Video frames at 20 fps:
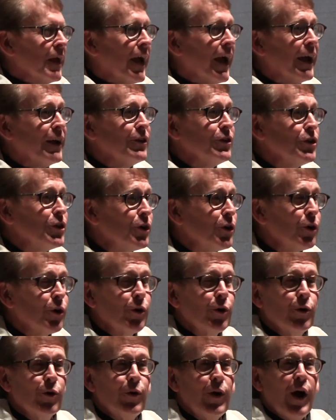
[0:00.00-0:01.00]
and
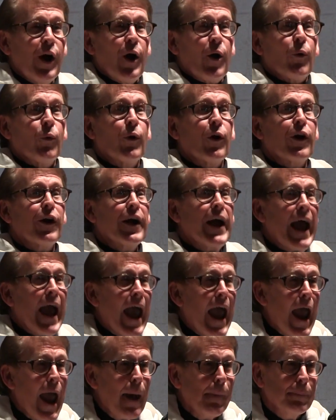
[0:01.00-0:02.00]
you were
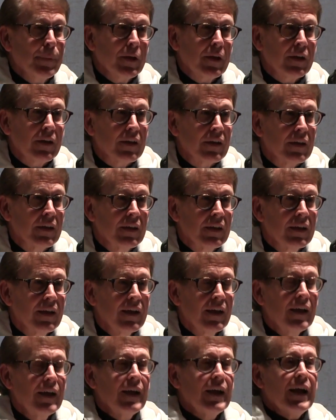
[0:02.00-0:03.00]
happy.
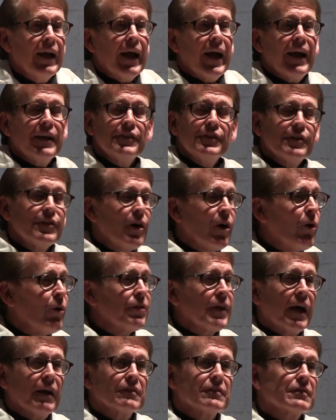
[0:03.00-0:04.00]
And you know
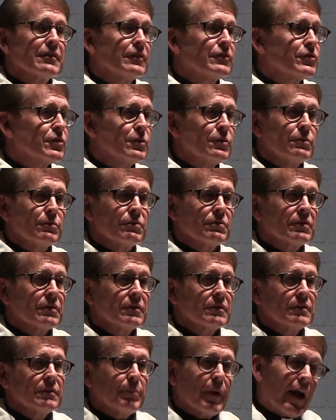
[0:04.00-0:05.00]
that's the truth,
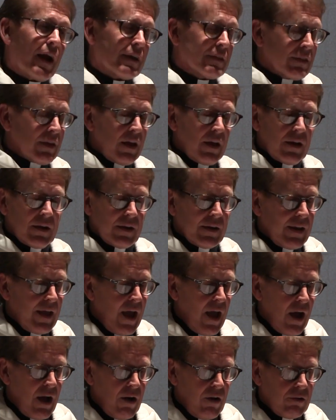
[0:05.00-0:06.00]
back then and
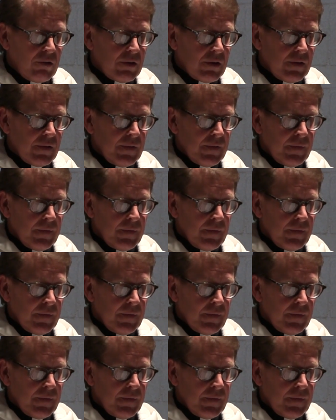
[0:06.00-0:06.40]
now.